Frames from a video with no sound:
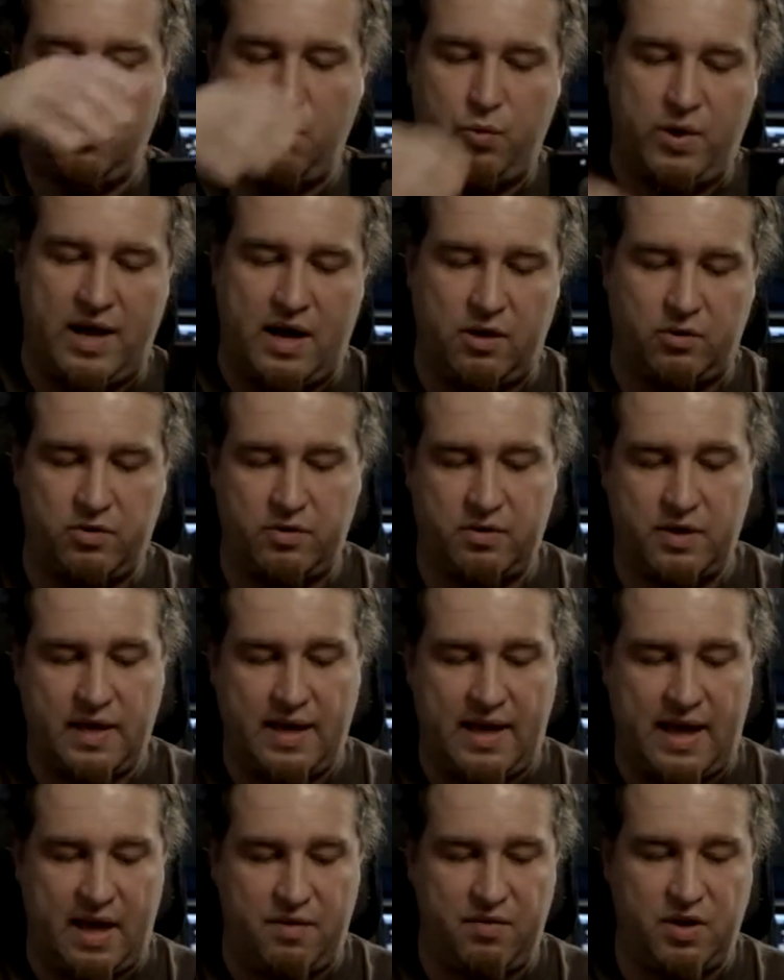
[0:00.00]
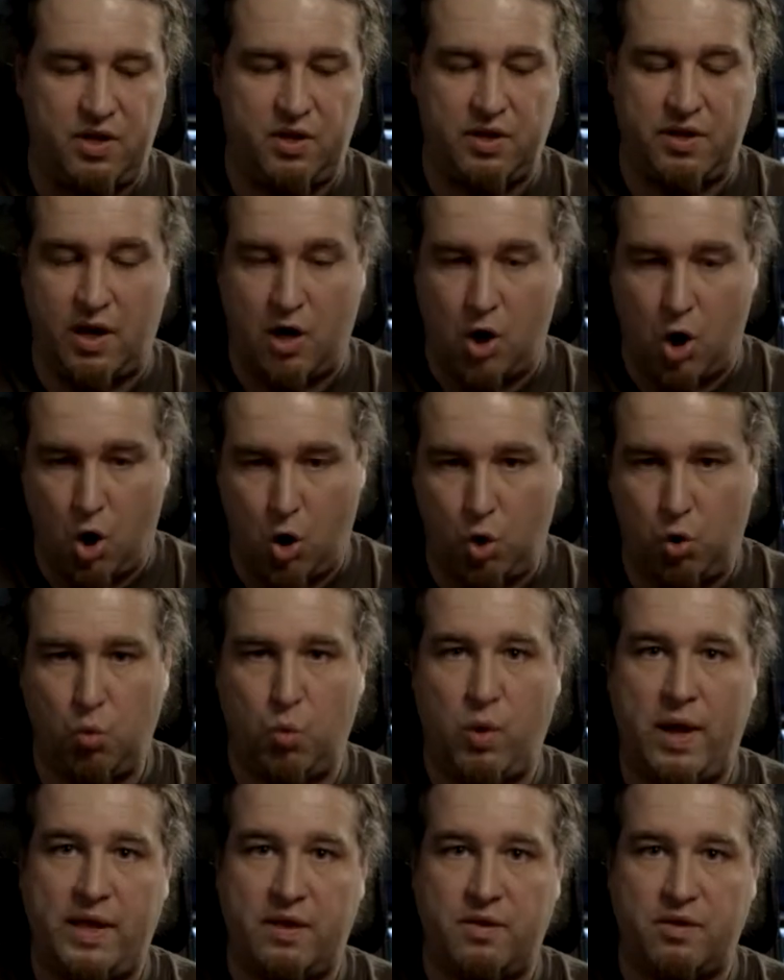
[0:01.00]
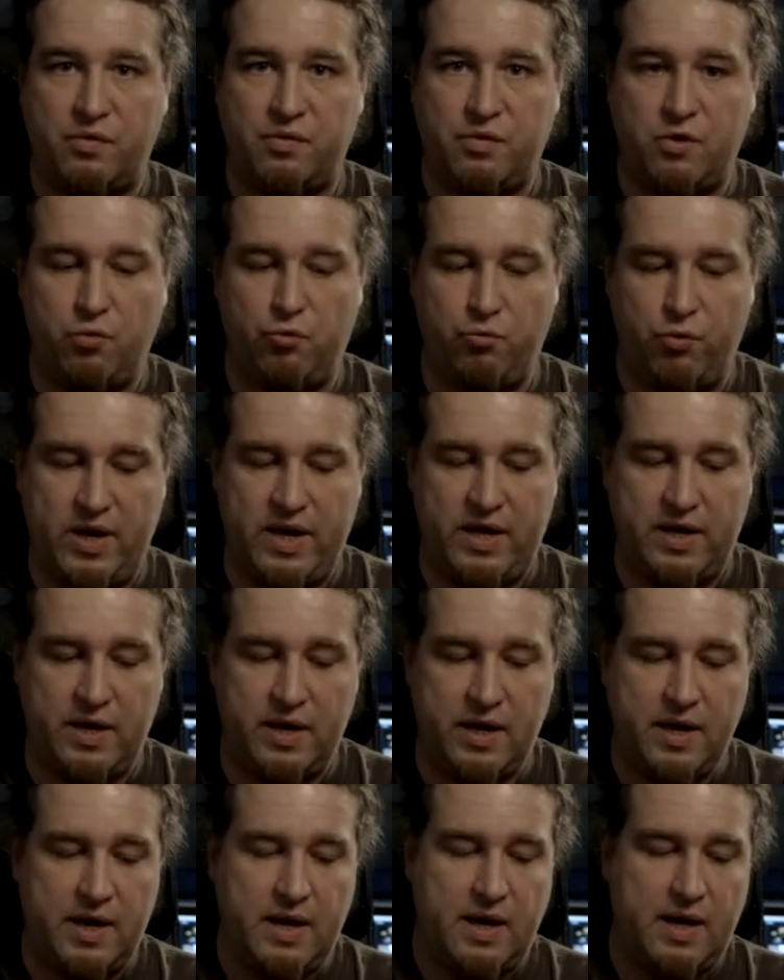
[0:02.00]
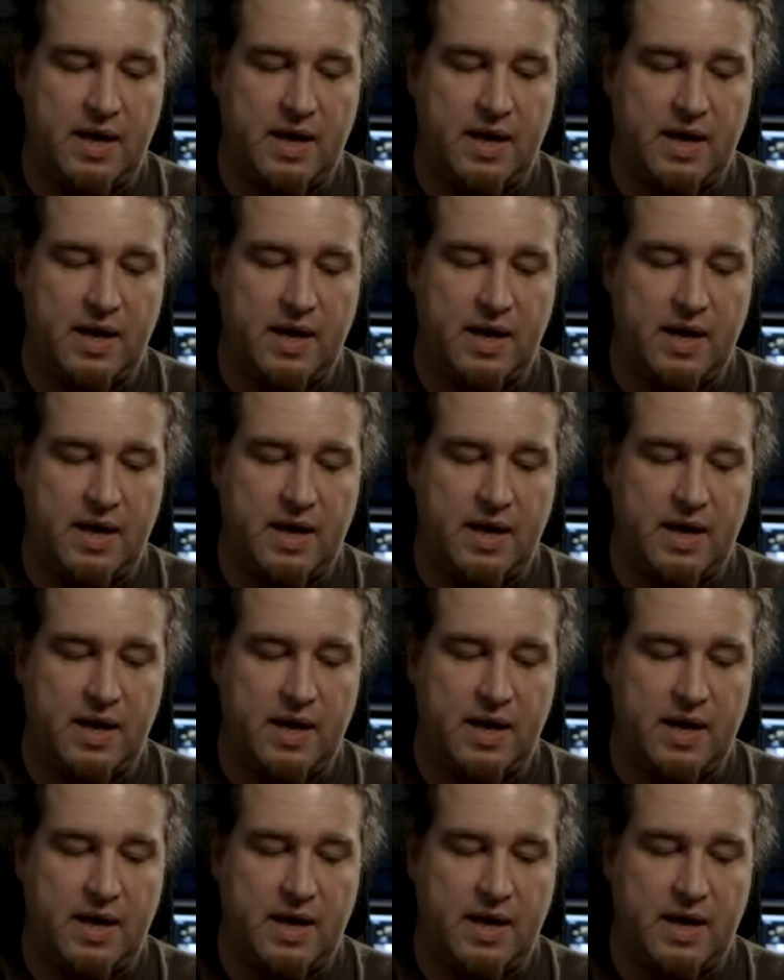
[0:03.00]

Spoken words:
without having the whole weight of the rig